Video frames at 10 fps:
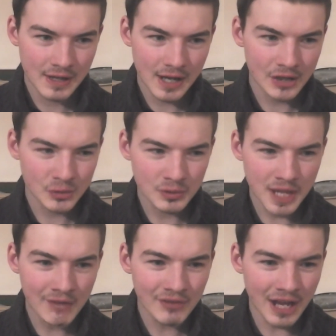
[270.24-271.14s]
and you
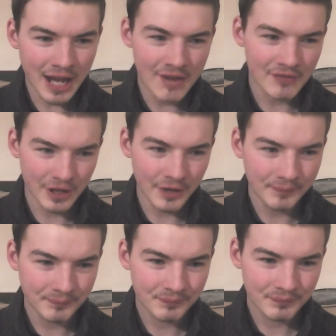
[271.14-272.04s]
never
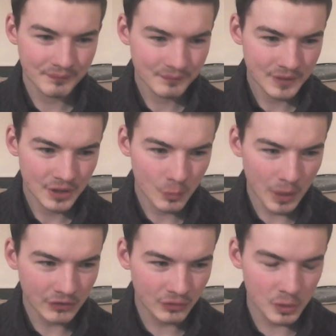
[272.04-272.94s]
ever went